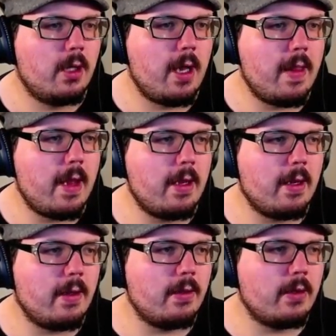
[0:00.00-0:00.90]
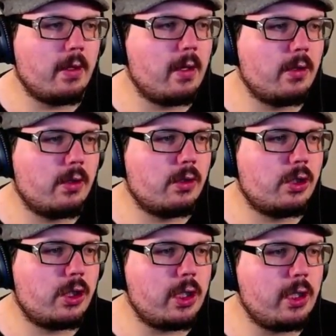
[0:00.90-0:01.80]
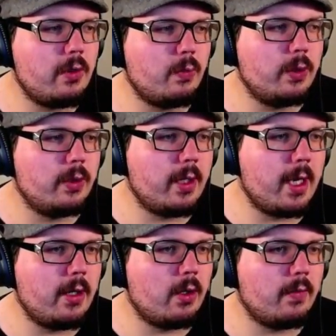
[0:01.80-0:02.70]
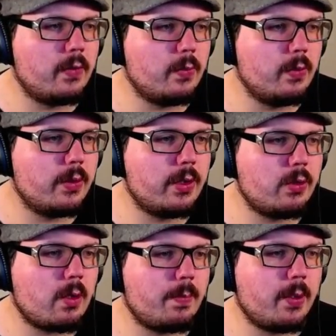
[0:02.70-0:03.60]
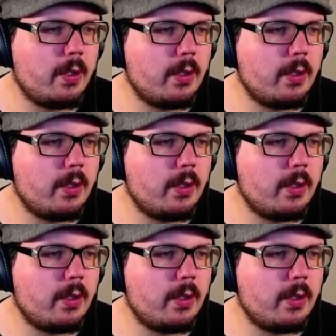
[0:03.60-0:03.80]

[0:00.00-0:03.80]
and then she will head off towards the drop pod,